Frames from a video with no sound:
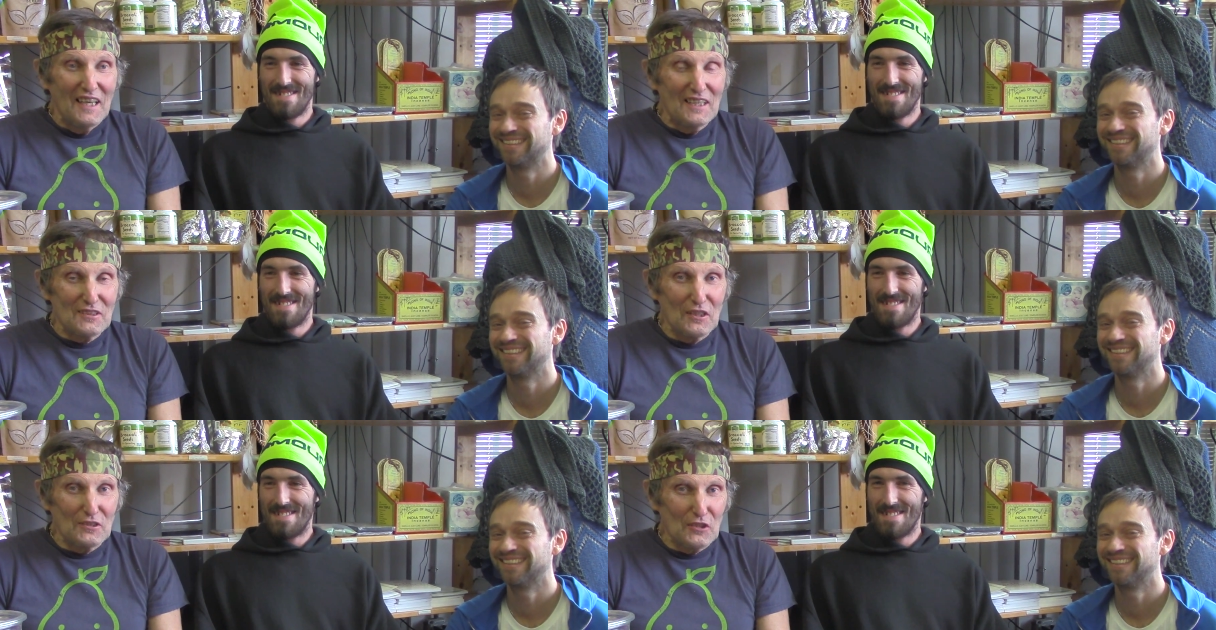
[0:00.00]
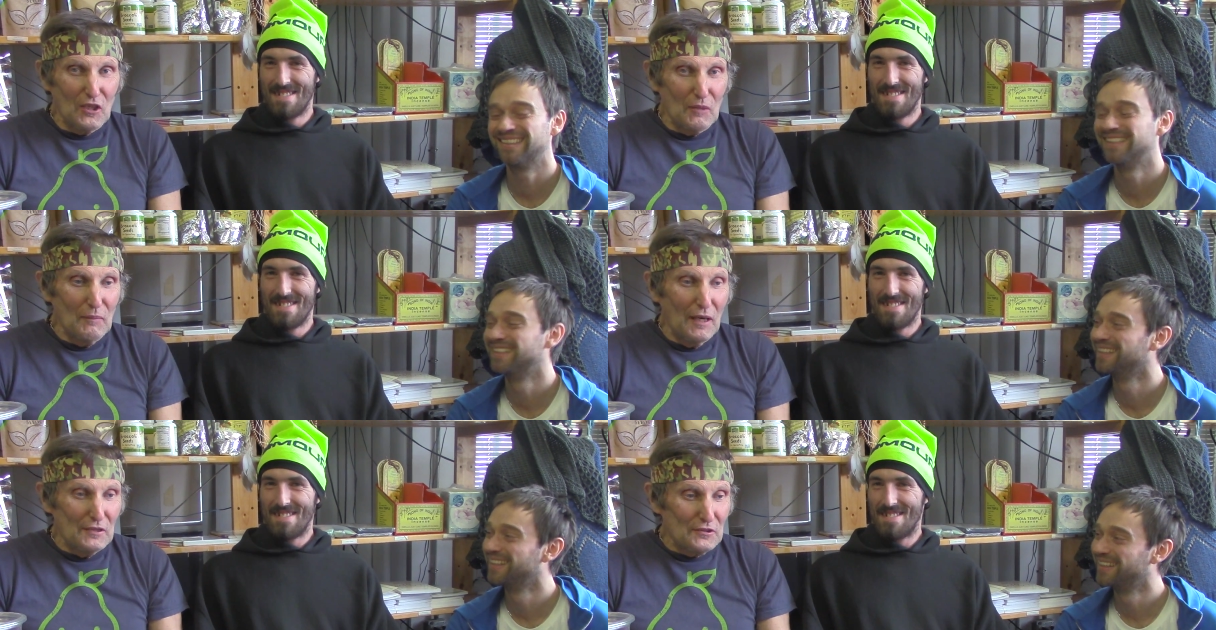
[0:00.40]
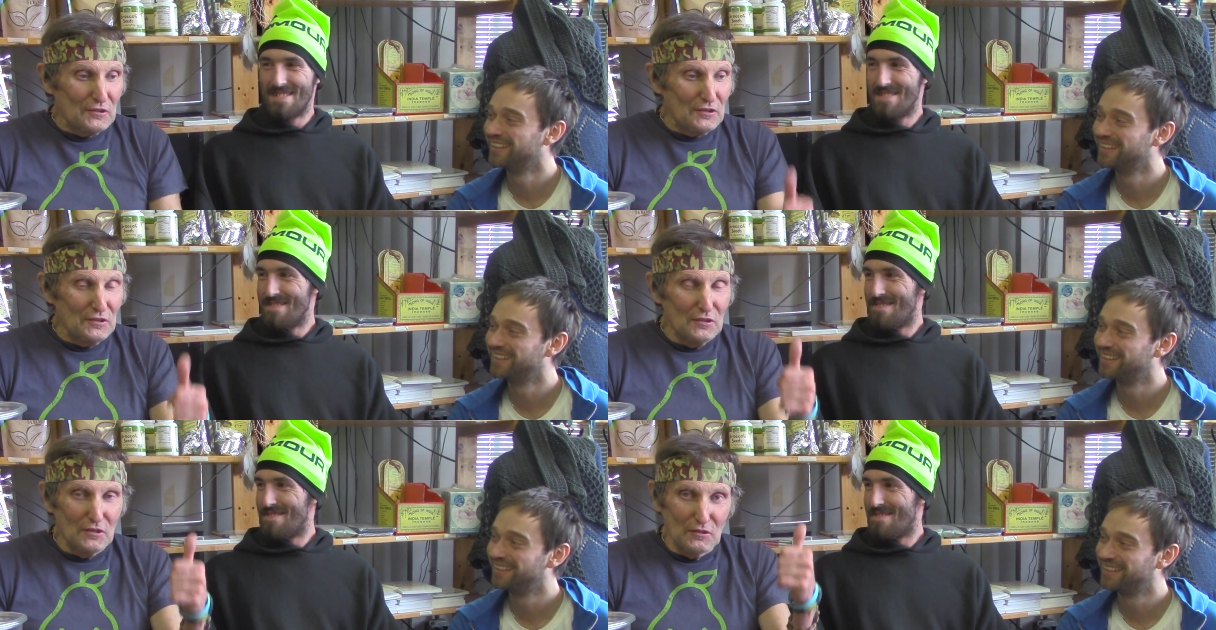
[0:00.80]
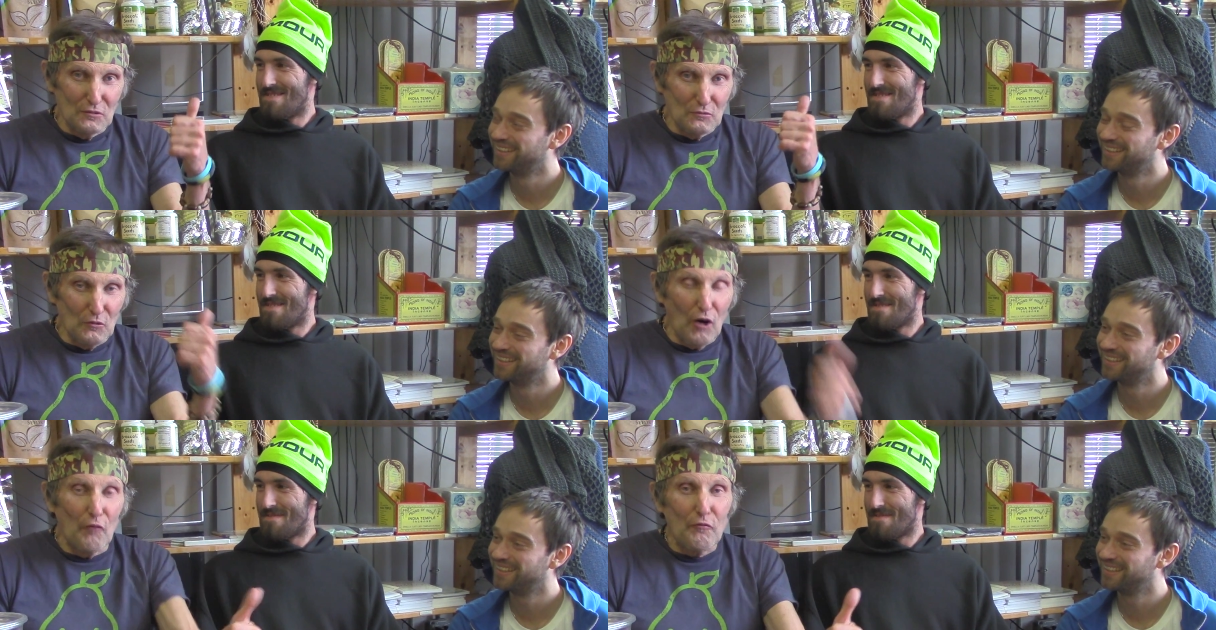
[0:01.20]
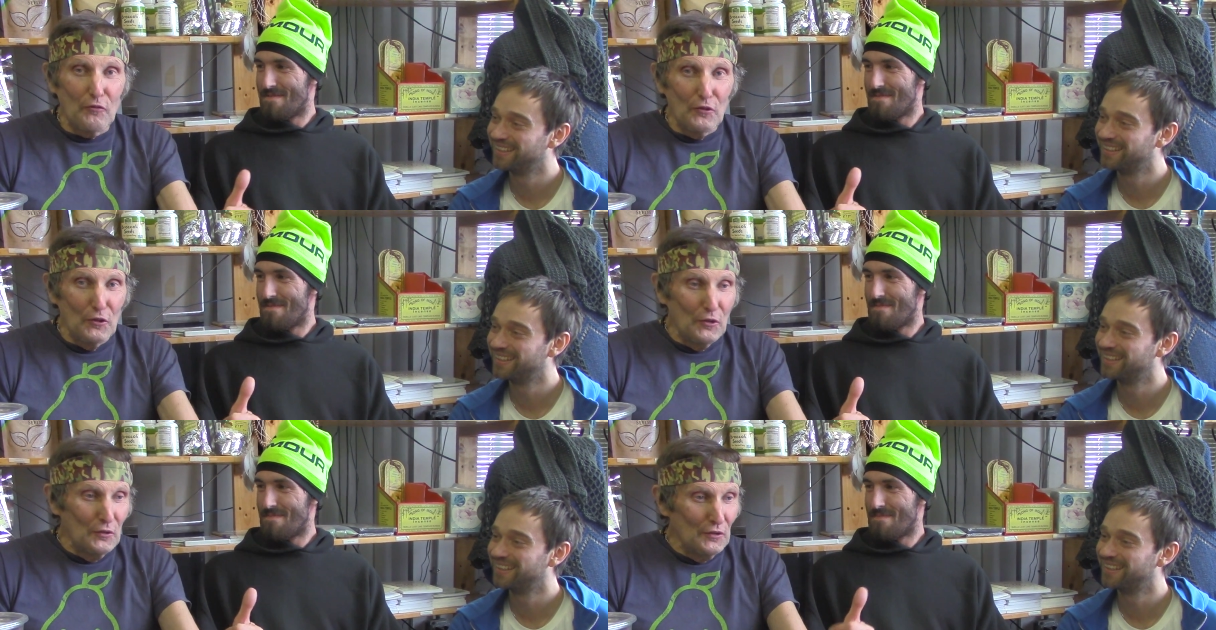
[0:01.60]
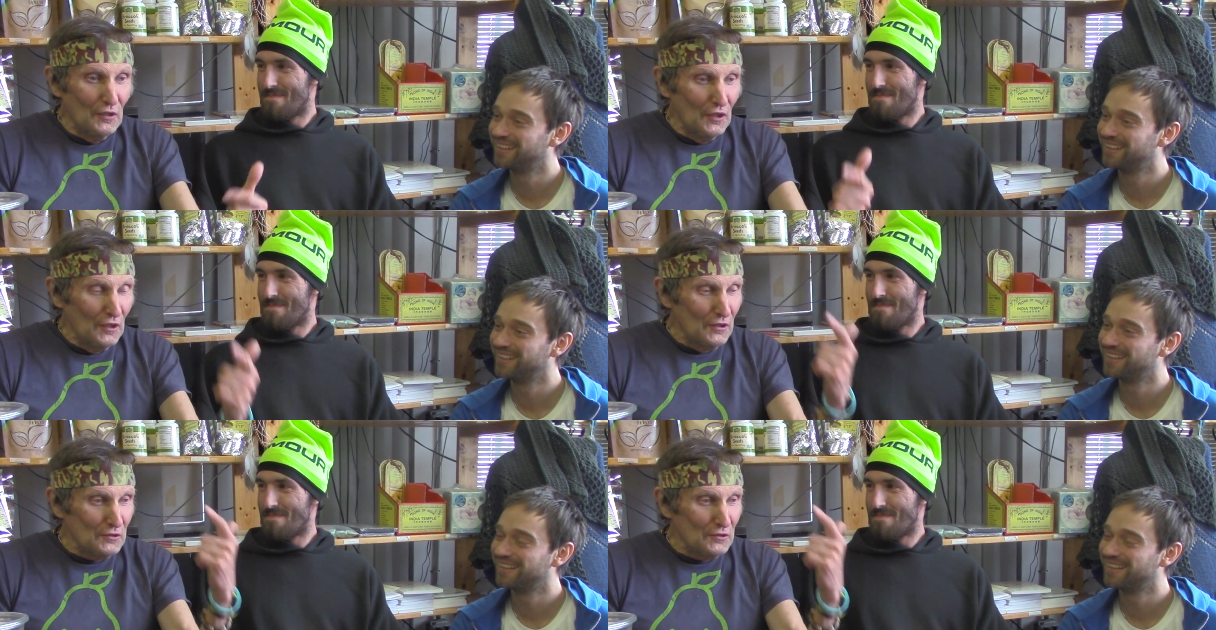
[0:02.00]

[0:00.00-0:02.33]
Speaker 1: He's going to talk about raw food,